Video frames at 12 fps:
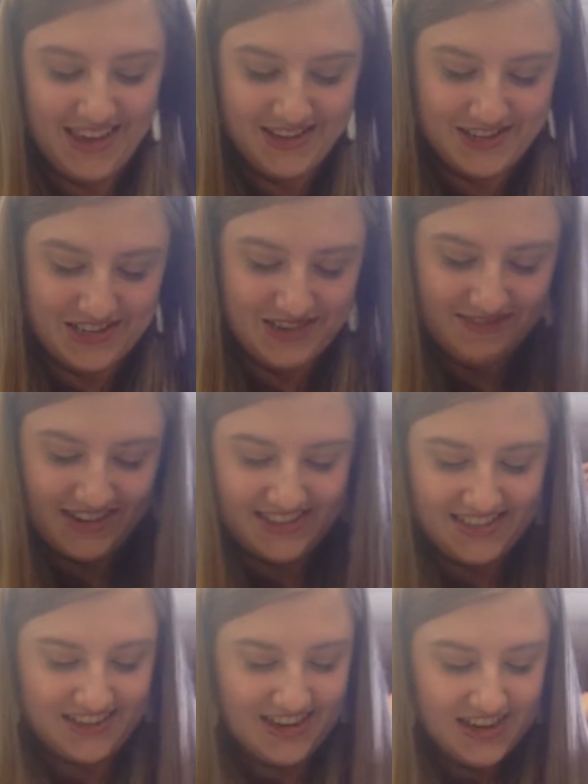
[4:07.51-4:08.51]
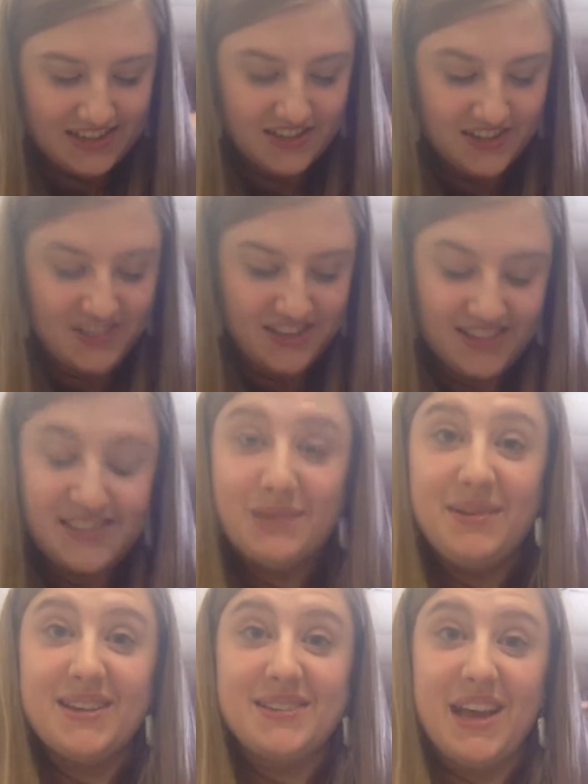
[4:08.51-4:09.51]
the injury worsen. So she needs
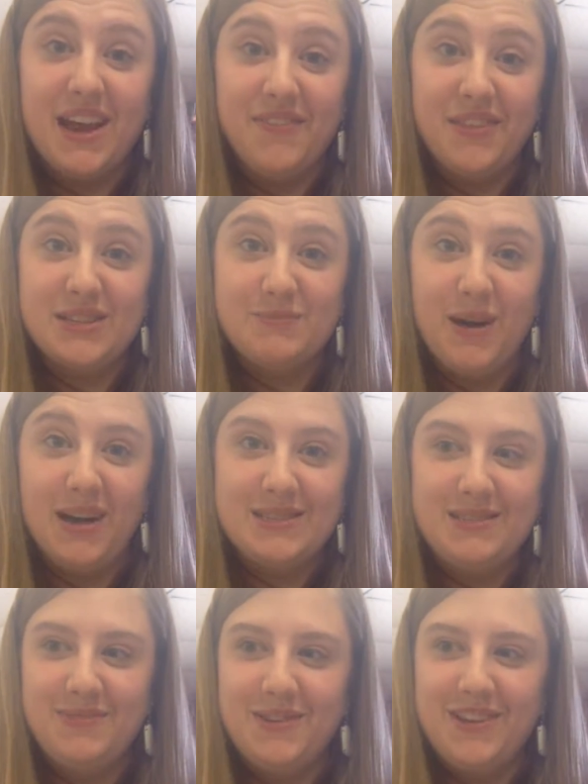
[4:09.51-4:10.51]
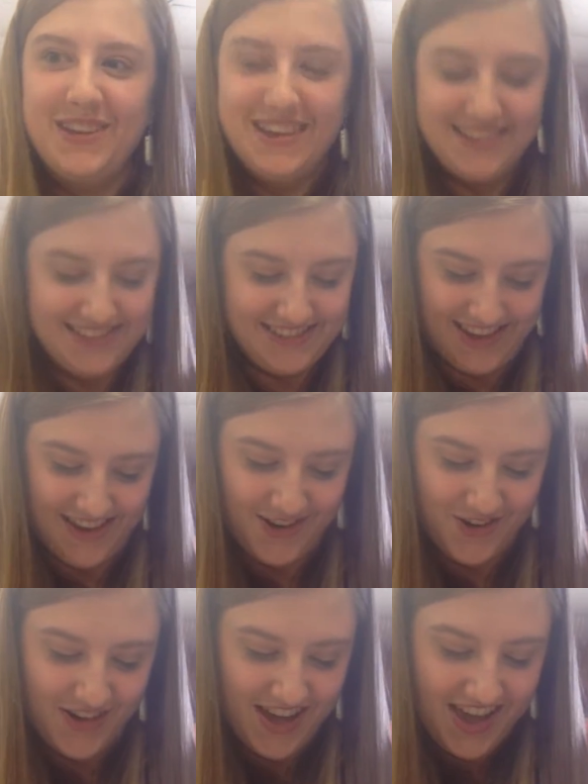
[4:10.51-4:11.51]
to be as careful as possible. And
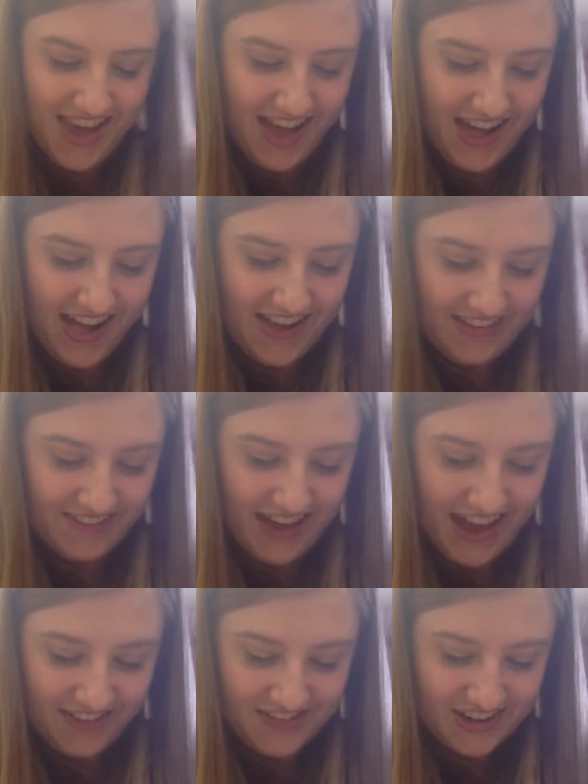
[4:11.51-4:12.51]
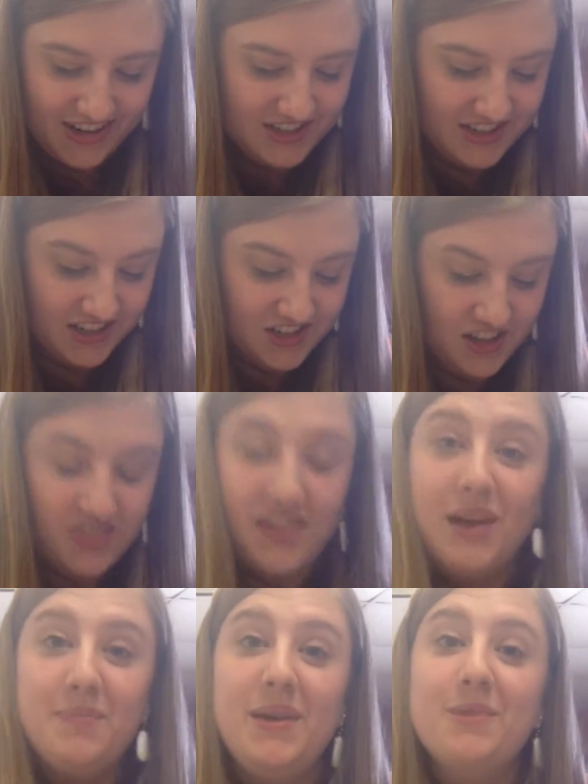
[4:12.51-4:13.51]
so after her surgery,
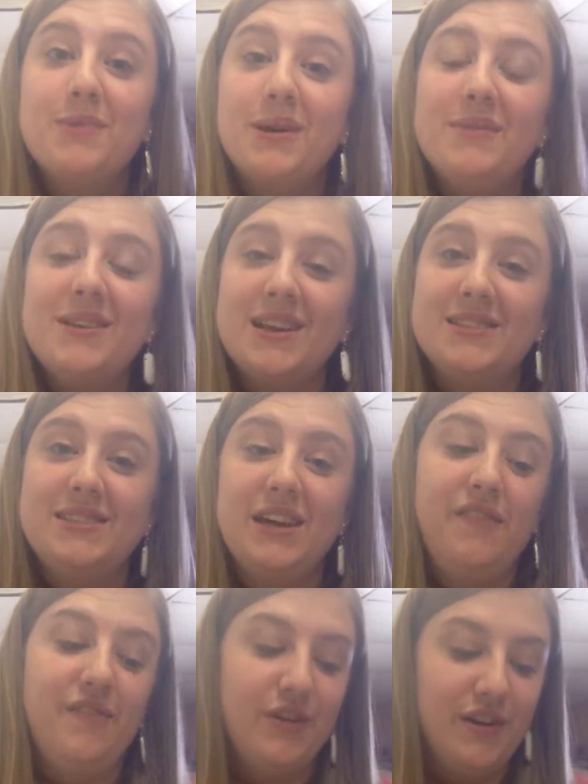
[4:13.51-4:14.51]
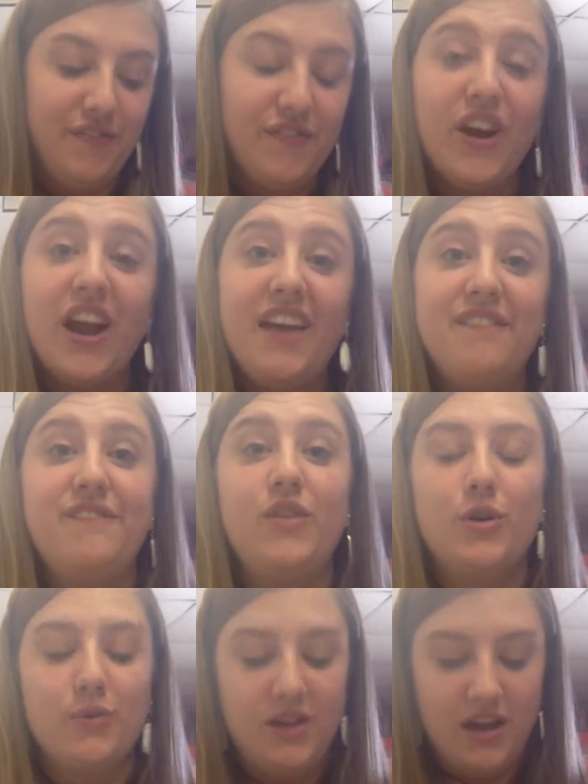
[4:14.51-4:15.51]
therapy will be necessary for a
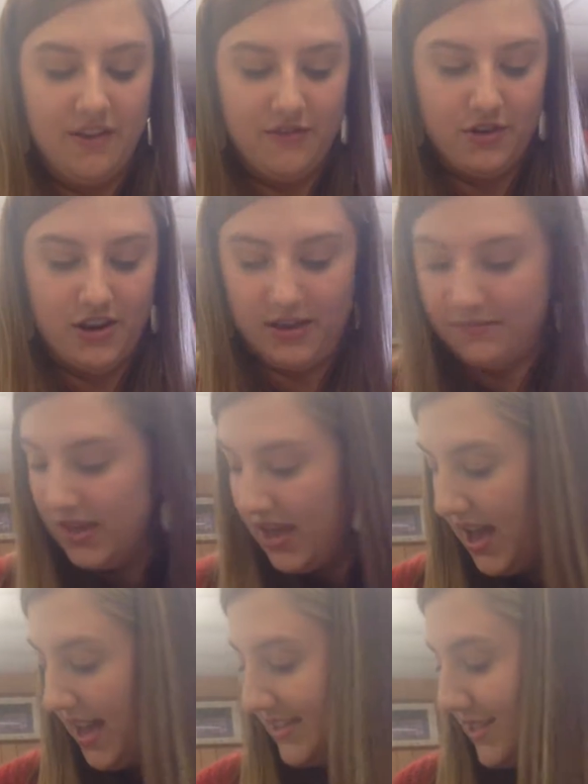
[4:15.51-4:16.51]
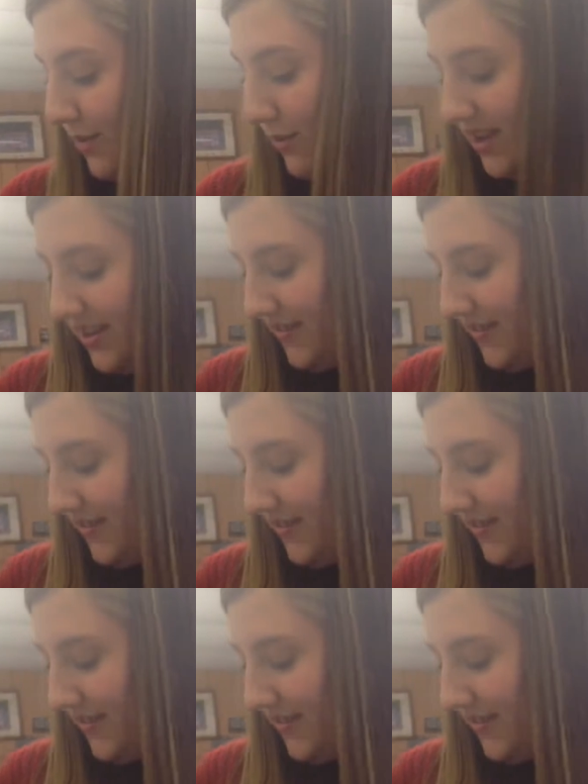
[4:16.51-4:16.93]
full recovery. And so